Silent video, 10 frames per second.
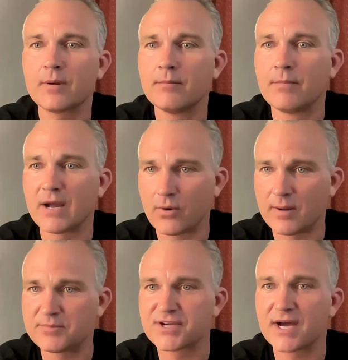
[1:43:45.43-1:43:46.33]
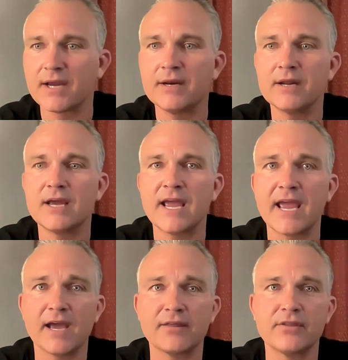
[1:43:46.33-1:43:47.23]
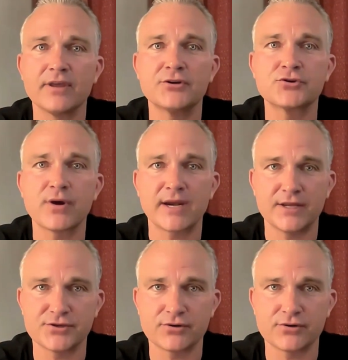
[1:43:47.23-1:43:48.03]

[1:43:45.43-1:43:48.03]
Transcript: my website, and the trainings